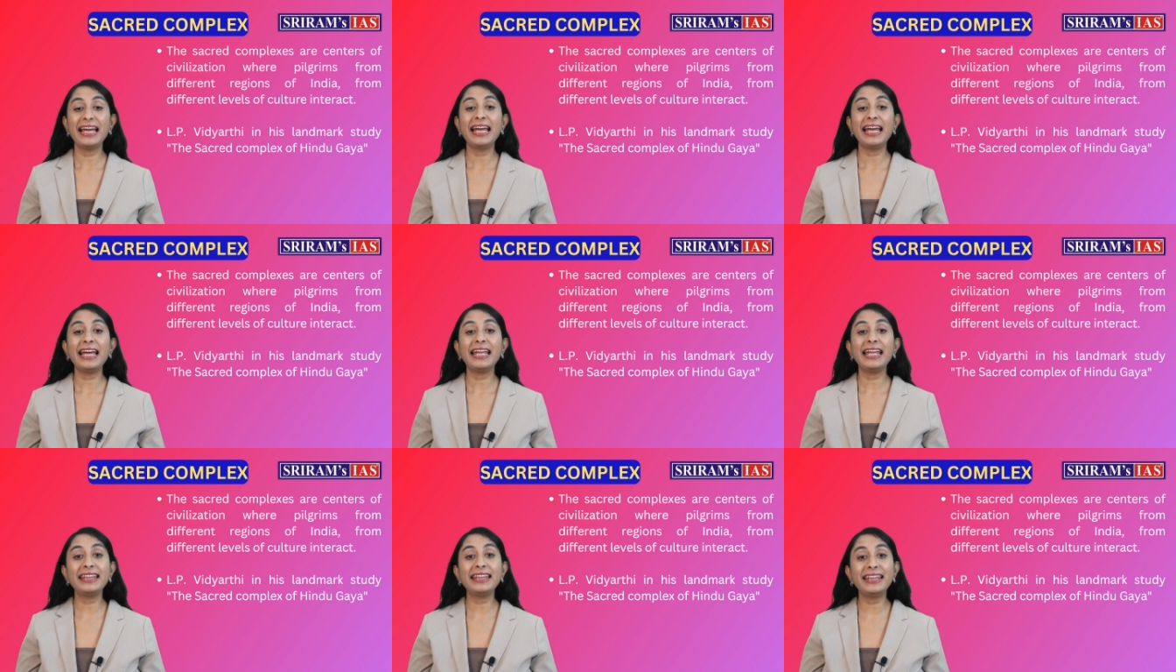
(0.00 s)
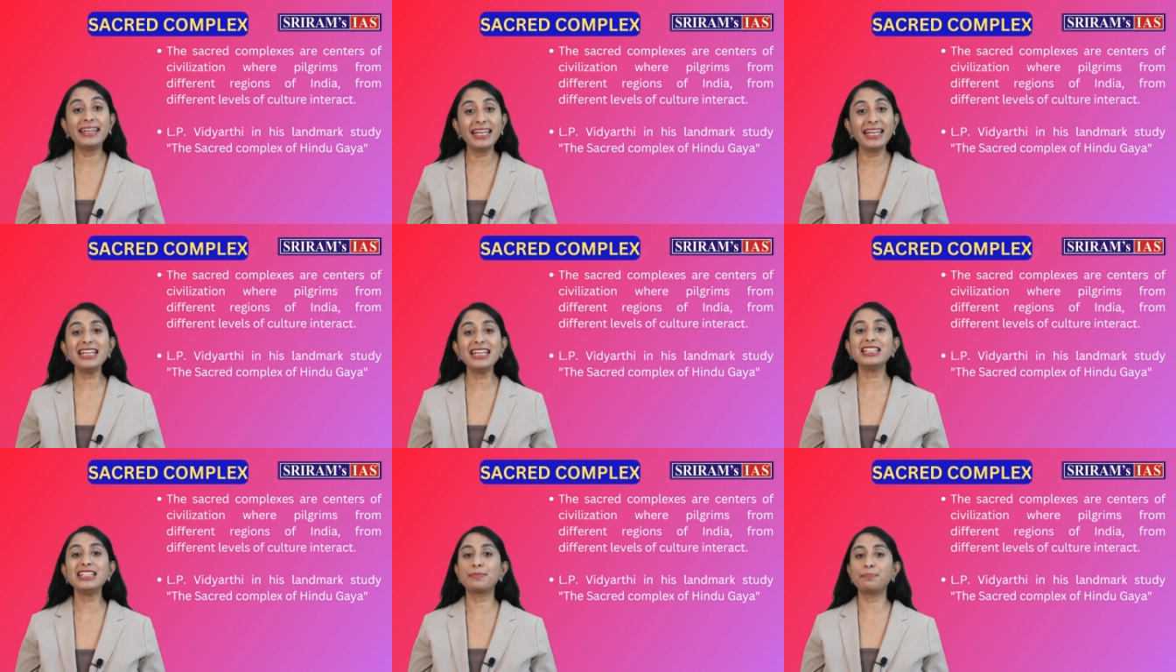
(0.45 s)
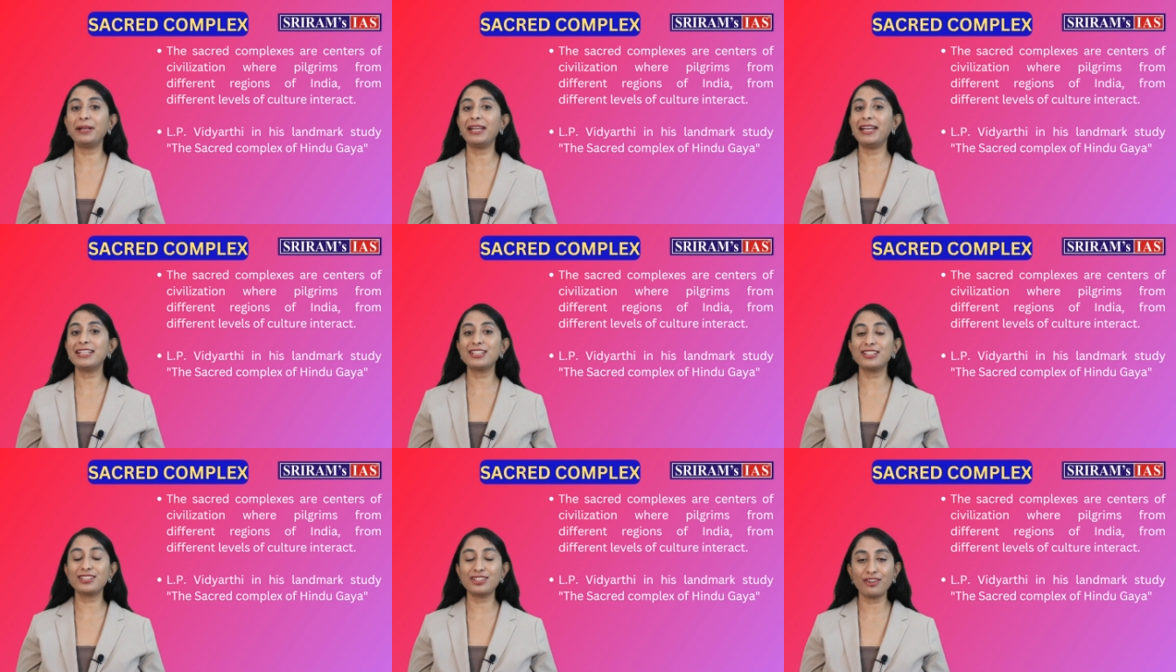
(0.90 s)
These
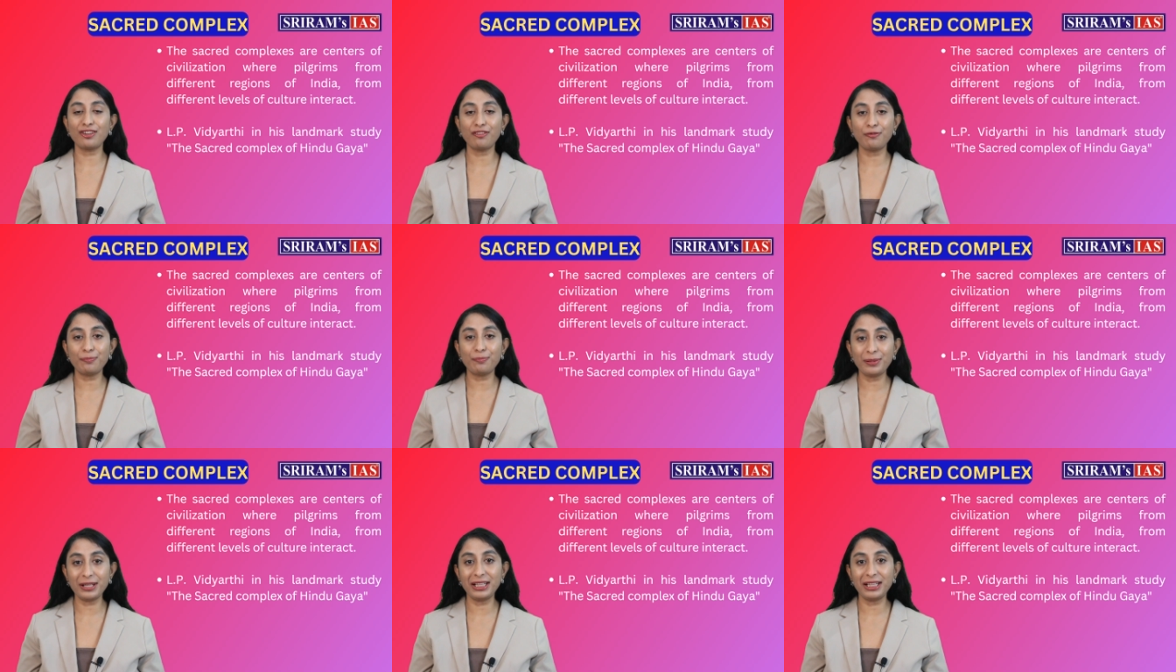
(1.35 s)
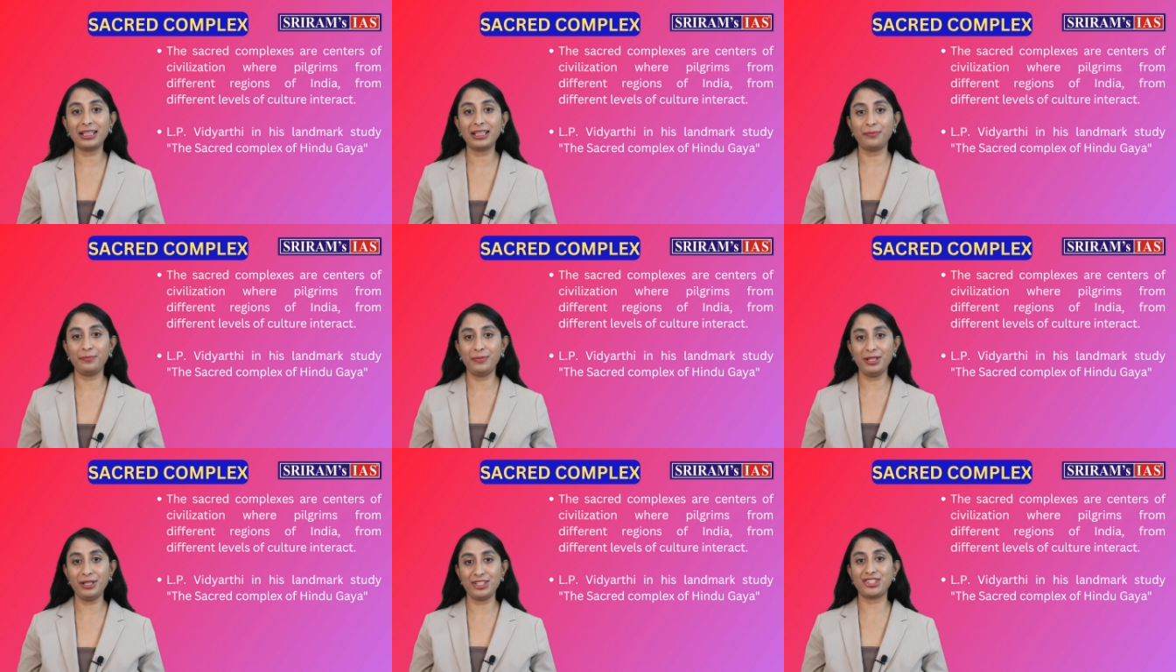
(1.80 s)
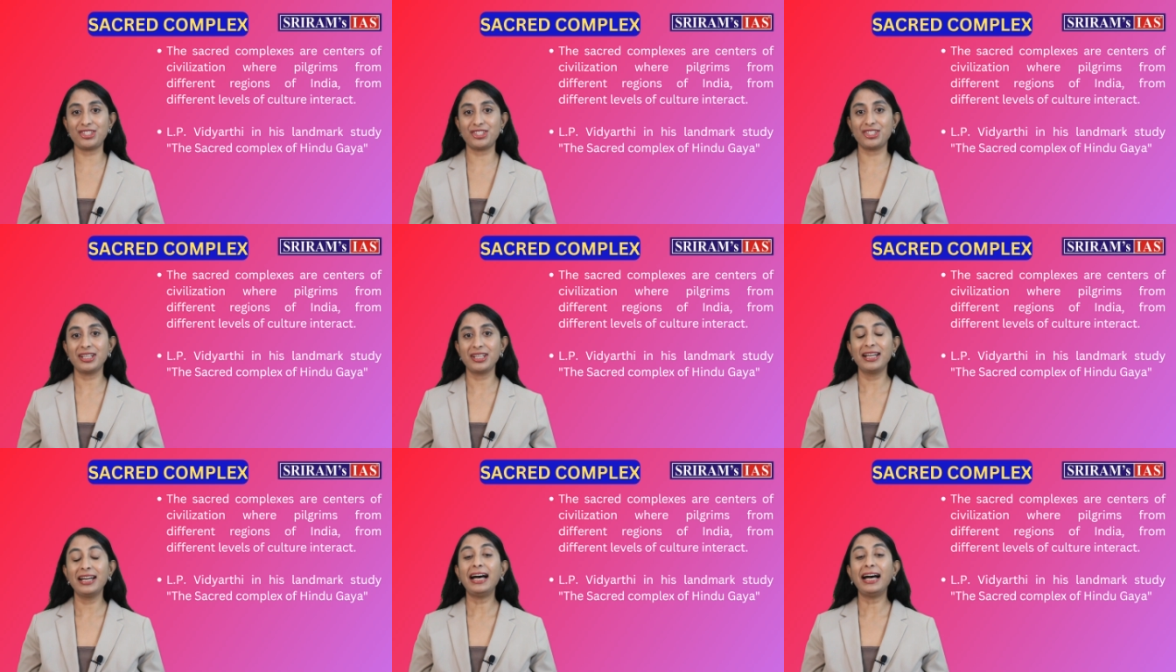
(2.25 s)
places of pilgrimage
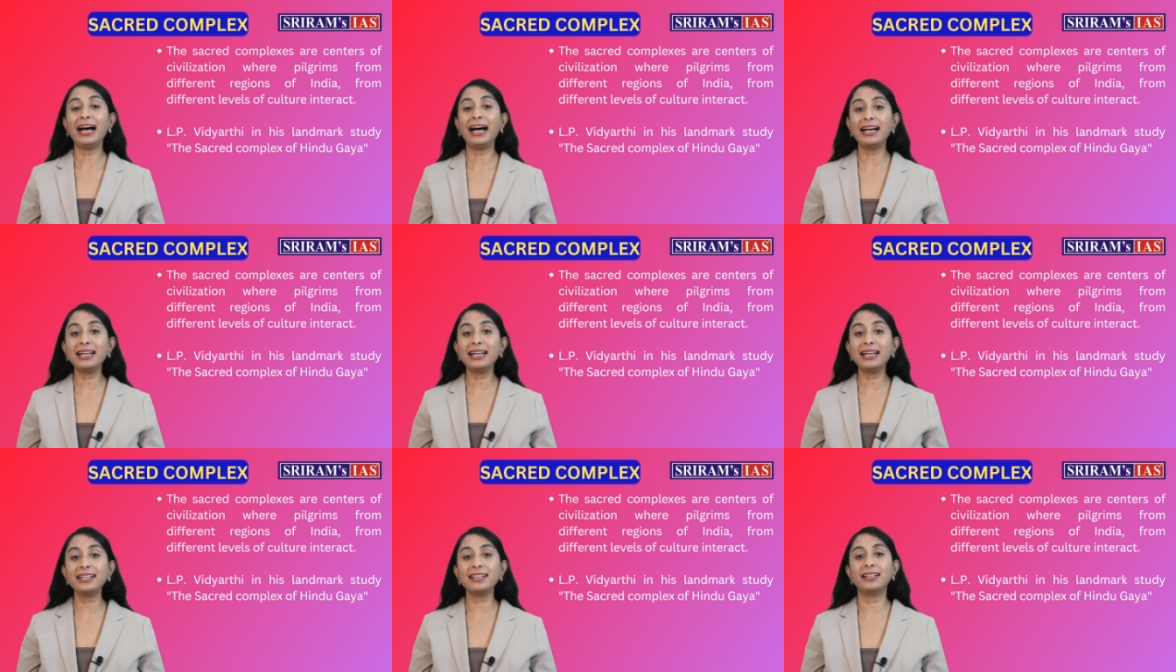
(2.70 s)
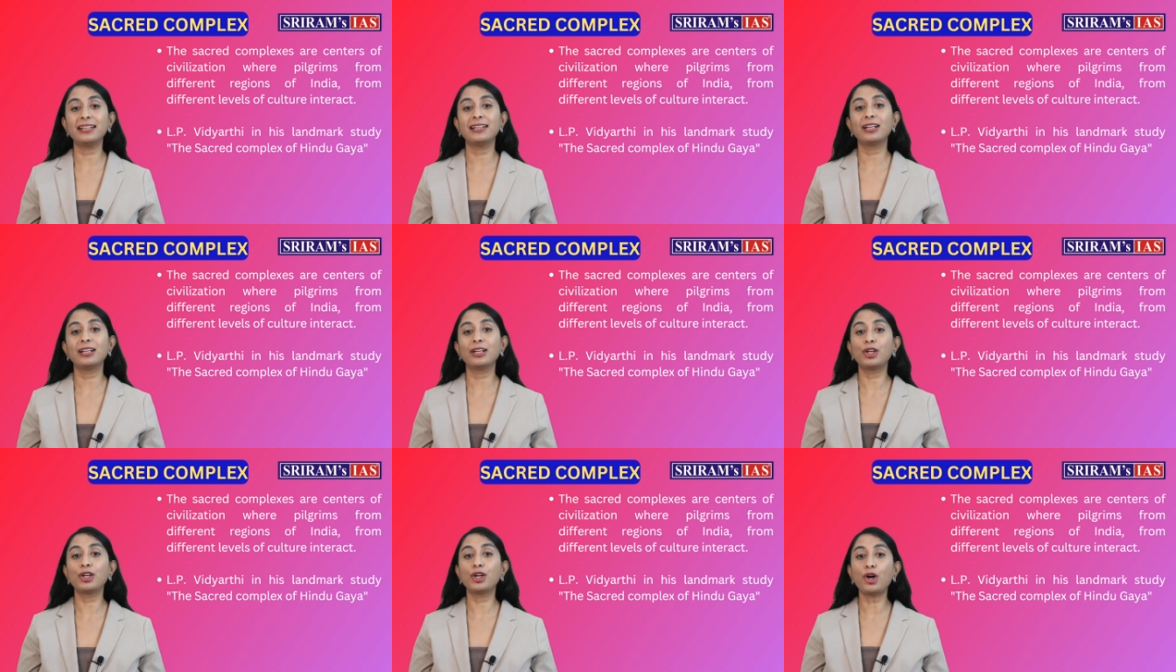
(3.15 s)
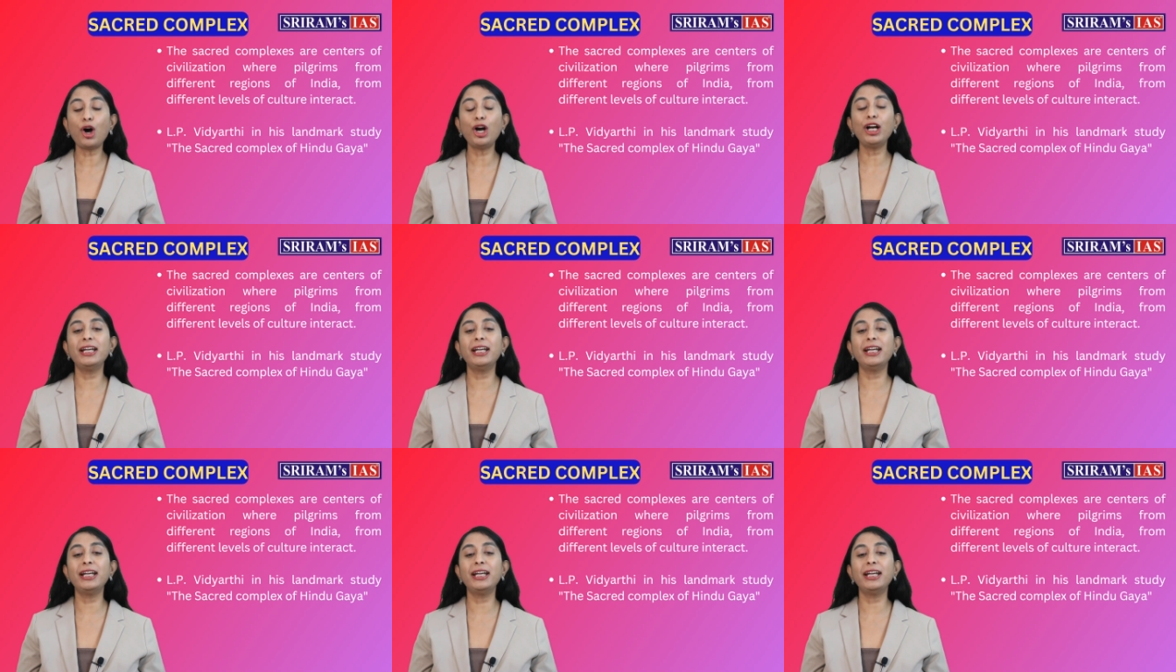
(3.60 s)
are called